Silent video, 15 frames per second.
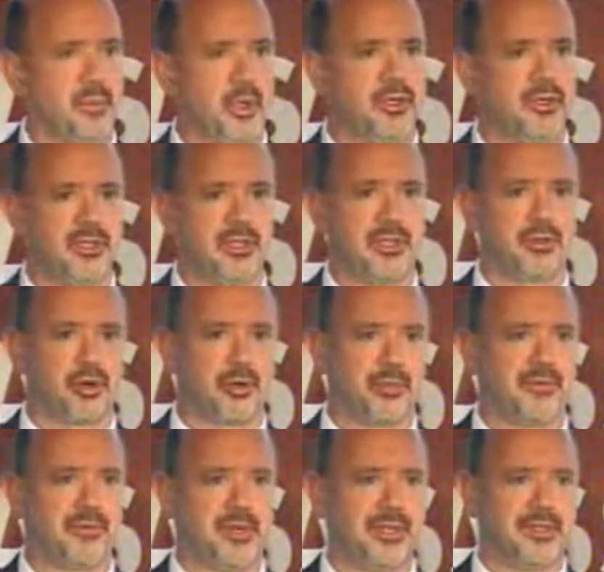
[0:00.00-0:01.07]
We couldn't get
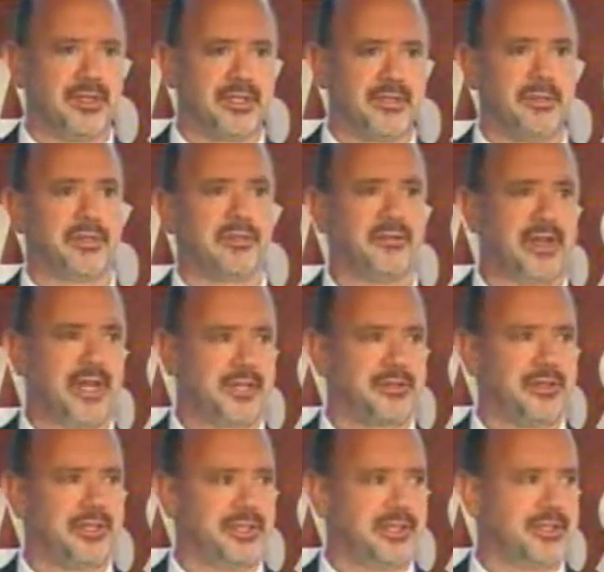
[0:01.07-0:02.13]
corporate funding to build a
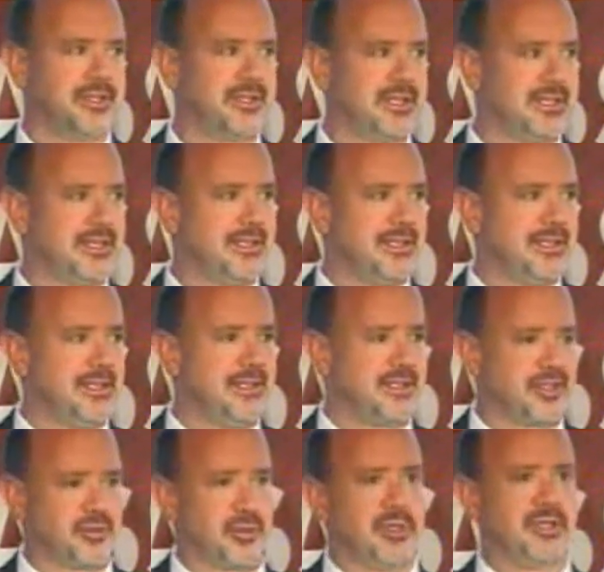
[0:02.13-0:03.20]
factory here
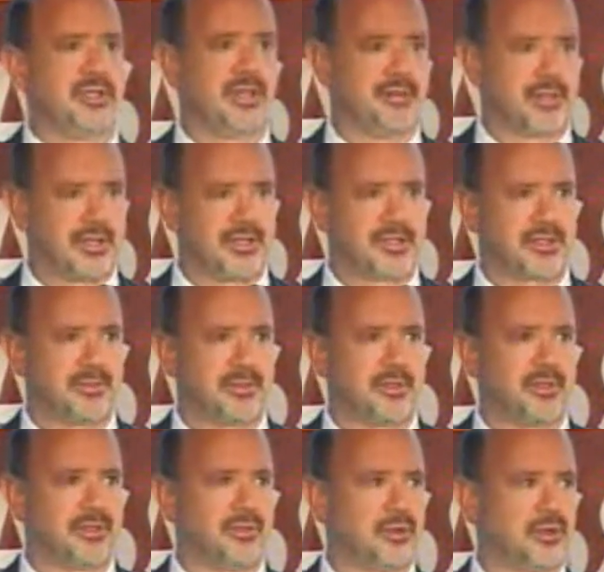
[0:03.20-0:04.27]
because we didn't have a
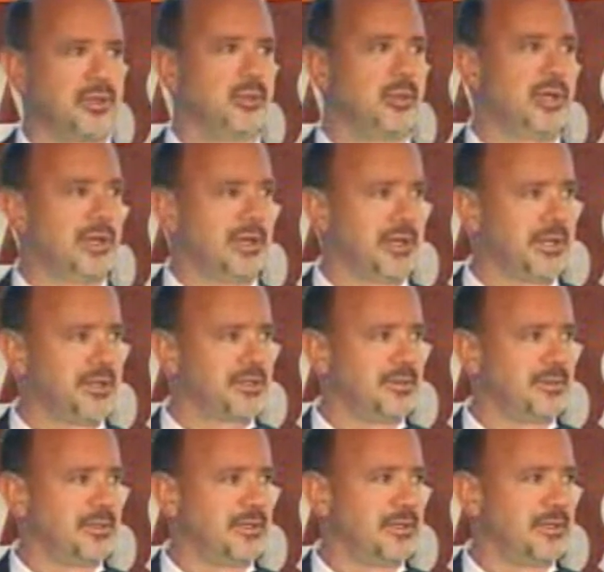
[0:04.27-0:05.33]
customer, nor could we get a
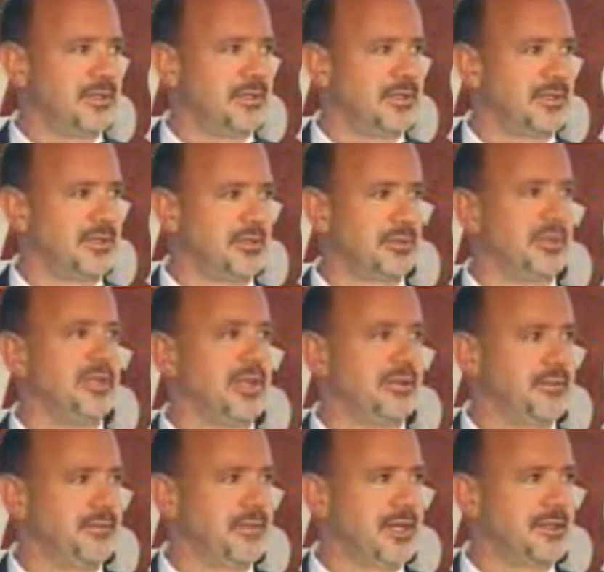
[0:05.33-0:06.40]
customer because we didn't
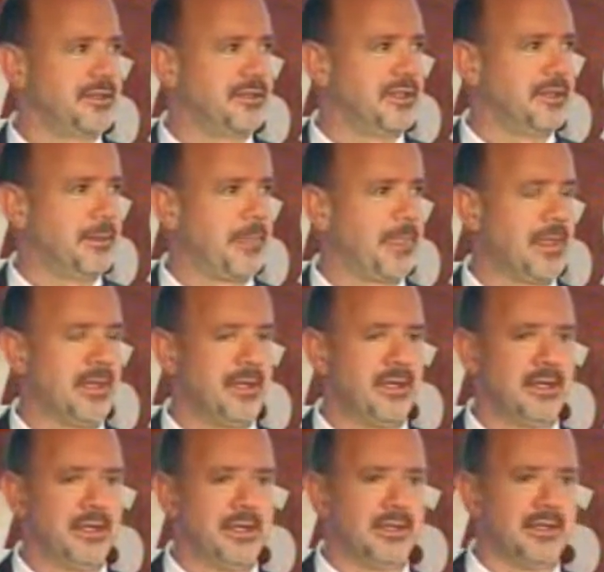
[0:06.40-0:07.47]
have a factory.
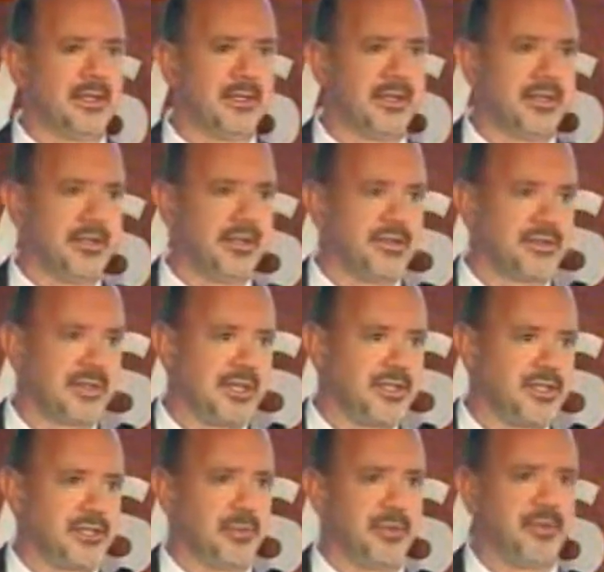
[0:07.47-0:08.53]
And this
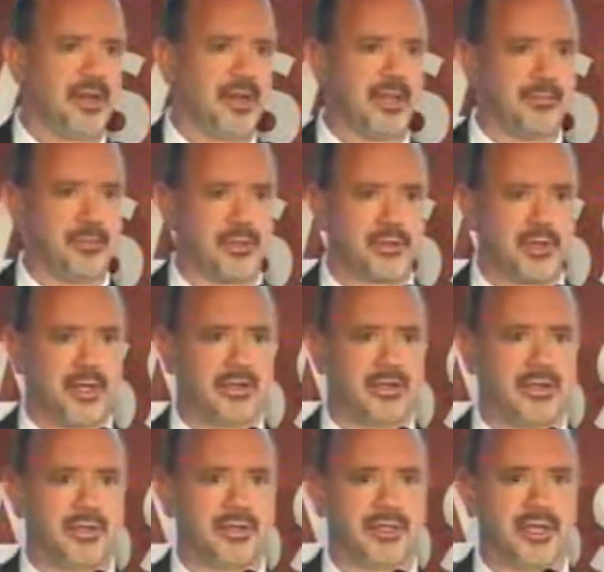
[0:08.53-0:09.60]
last year we finally broke that
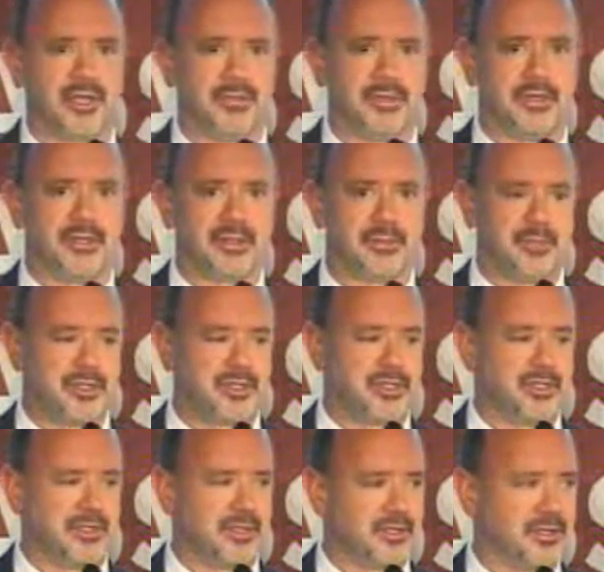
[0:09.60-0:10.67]
logjam, and as I
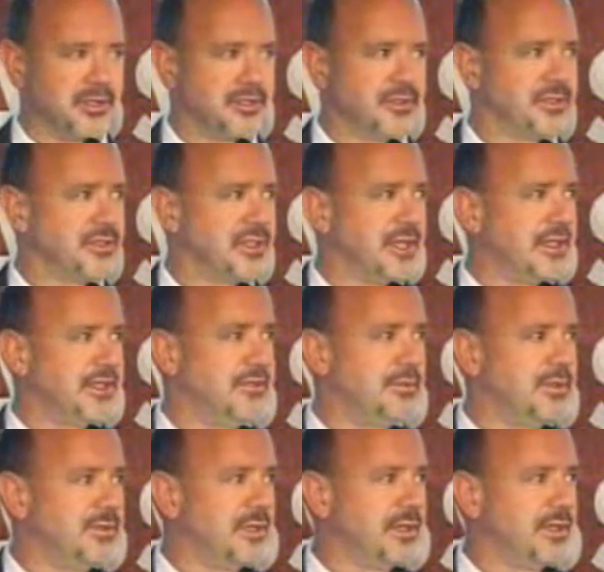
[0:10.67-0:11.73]
mentioned in an earlier slide,
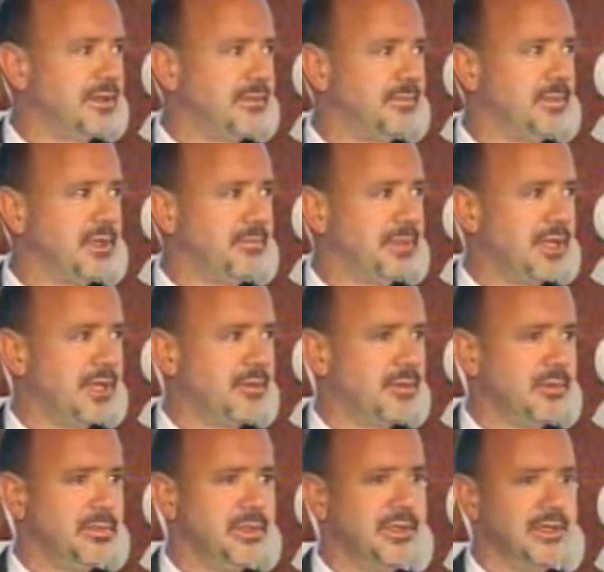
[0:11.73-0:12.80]
we've got a plant
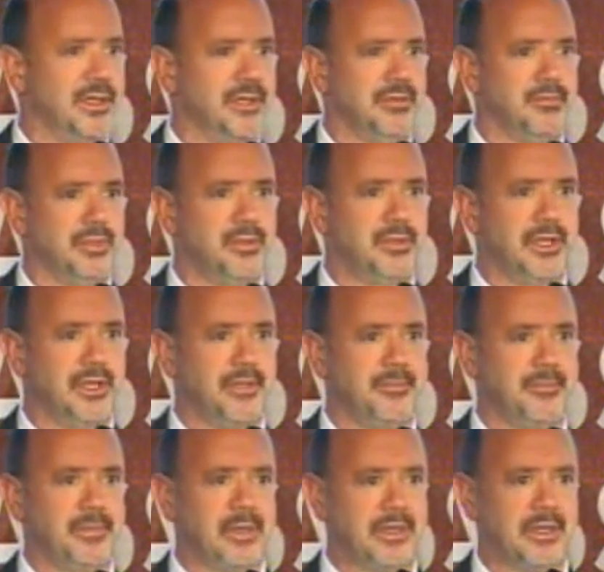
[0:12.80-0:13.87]
we're building in Pune.